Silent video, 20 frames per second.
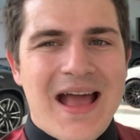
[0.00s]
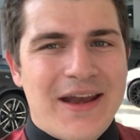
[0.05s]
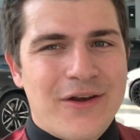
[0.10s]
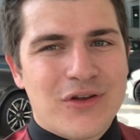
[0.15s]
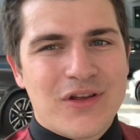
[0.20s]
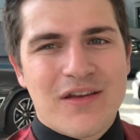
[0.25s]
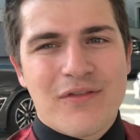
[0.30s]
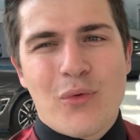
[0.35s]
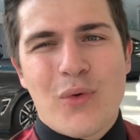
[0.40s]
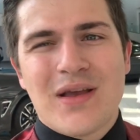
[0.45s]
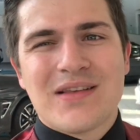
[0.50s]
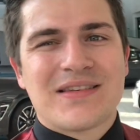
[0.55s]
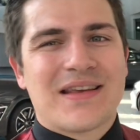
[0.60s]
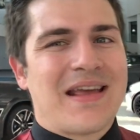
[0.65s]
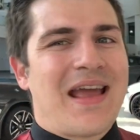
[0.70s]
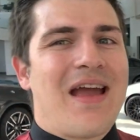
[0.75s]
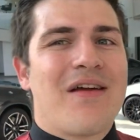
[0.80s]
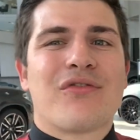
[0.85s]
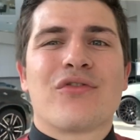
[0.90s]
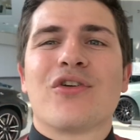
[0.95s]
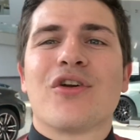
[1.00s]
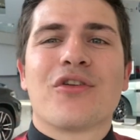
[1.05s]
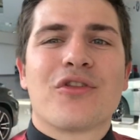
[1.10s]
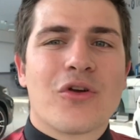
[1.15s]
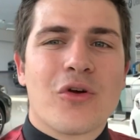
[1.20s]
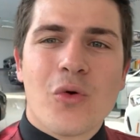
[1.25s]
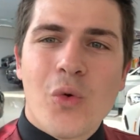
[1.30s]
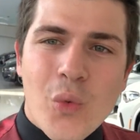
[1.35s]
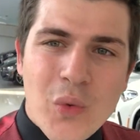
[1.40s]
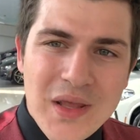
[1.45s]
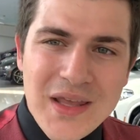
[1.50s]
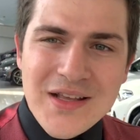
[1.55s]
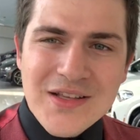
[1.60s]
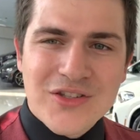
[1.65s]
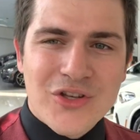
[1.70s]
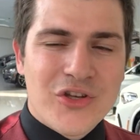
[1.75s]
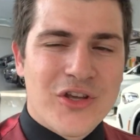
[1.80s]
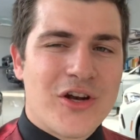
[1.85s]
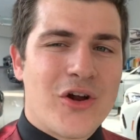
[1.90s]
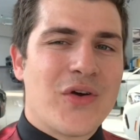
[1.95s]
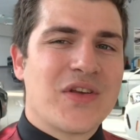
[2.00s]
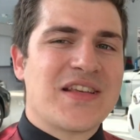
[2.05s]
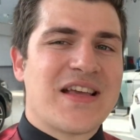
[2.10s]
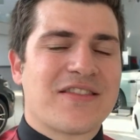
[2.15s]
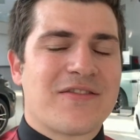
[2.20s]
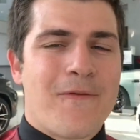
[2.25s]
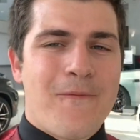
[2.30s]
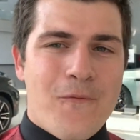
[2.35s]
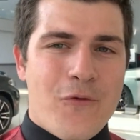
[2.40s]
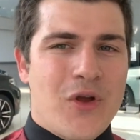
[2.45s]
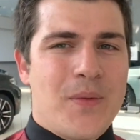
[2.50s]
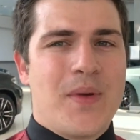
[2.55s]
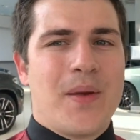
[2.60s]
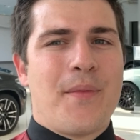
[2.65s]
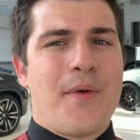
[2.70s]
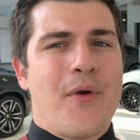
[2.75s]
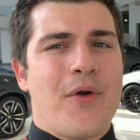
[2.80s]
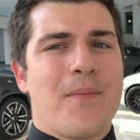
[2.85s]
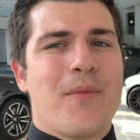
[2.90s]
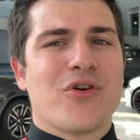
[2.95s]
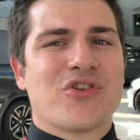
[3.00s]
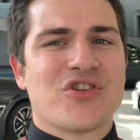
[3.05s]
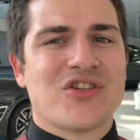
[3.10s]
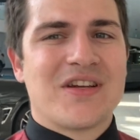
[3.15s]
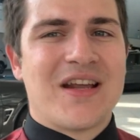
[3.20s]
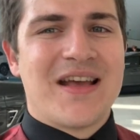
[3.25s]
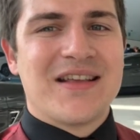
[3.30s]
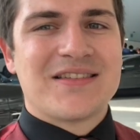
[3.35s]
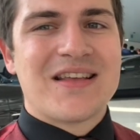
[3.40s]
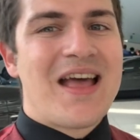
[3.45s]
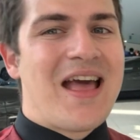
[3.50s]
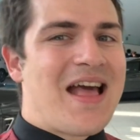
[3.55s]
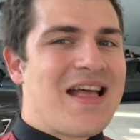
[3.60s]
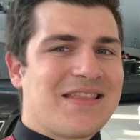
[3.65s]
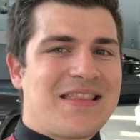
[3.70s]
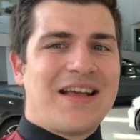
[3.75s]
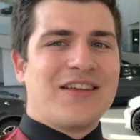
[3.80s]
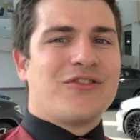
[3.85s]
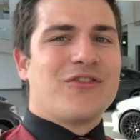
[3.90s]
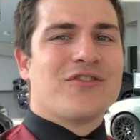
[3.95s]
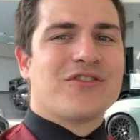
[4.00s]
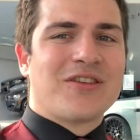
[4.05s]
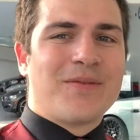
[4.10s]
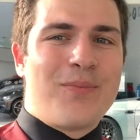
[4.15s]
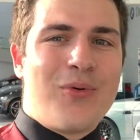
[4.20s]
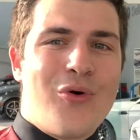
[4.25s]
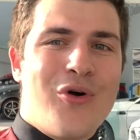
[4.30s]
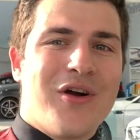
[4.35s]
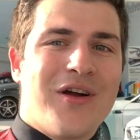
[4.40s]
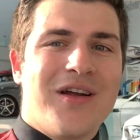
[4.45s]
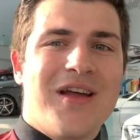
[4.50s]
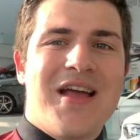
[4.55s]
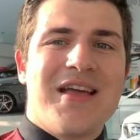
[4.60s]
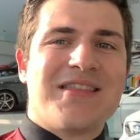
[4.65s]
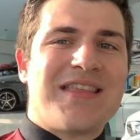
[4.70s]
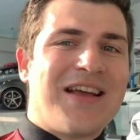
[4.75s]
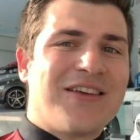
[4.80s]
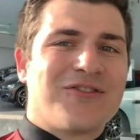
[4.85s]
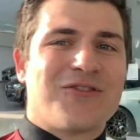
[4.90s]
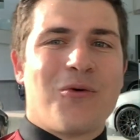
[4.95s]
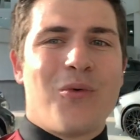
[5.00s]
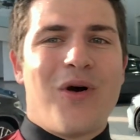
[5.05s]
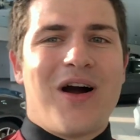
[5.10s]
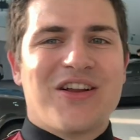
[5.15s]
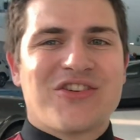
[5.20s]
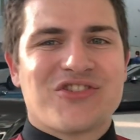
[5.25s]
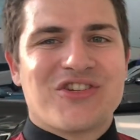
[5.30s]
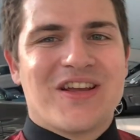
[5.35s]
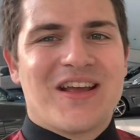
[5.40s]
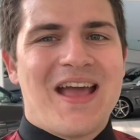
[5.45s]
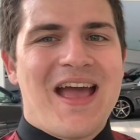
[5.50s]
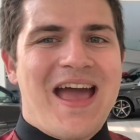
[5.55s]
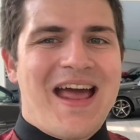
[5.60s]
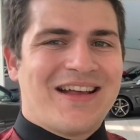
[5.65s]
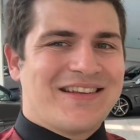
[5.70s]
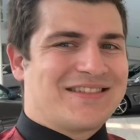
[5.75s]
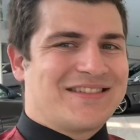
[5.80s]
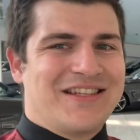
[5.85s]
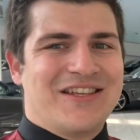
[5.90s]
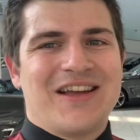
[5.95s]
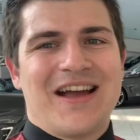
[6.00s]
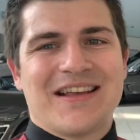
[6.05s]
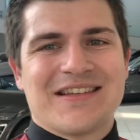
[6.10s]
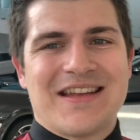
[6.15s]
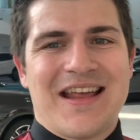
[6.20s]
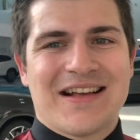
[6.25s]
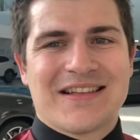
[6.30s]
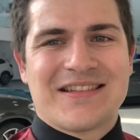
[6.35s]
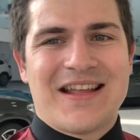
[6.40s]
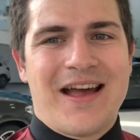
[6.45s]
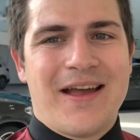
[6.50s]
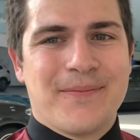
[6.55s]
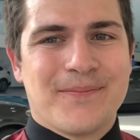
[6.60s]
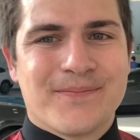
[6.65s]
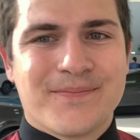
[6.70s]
I do giveaways like every other week, so you can always get some free BMW merchandise. Thanks for your support, thanks for watching, I'll see you guys next time.